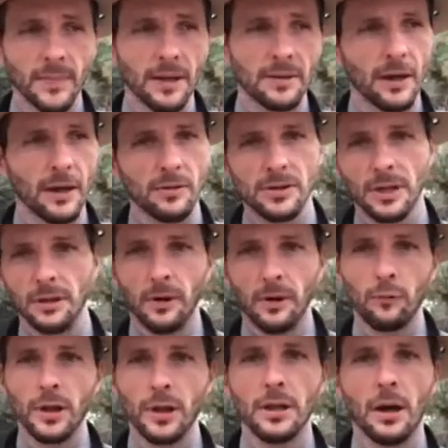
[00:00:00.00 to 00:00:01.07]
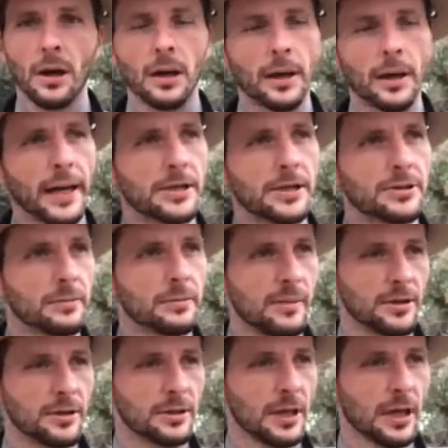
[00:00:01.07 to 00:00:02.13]
That was a really long answer
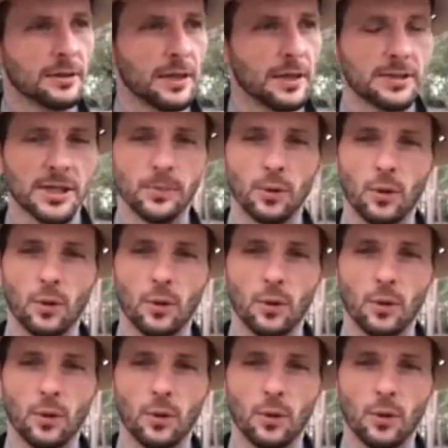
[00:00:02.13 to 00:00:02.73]
maybe to that simple